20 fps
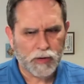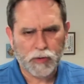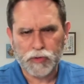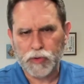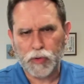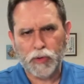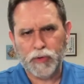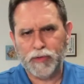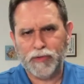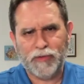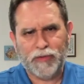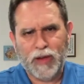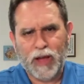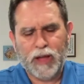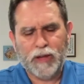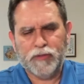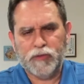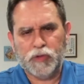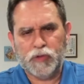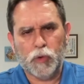There's only
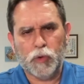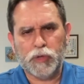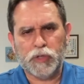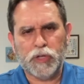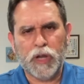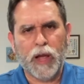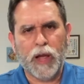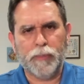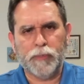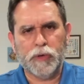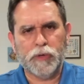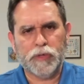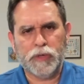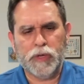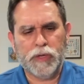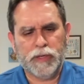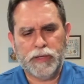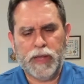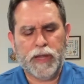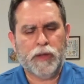5 short chapters.
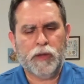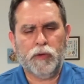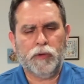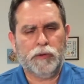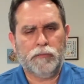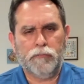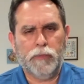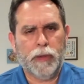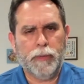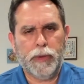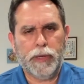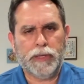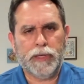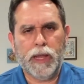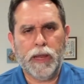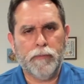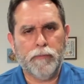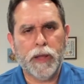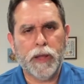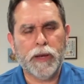It'll take you maybe
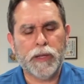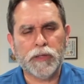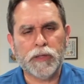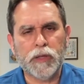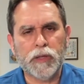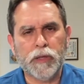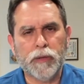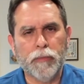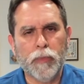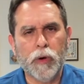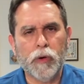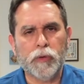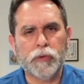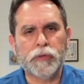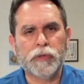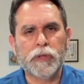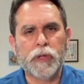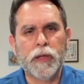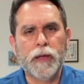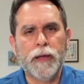10 minutes at the
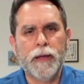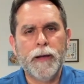most.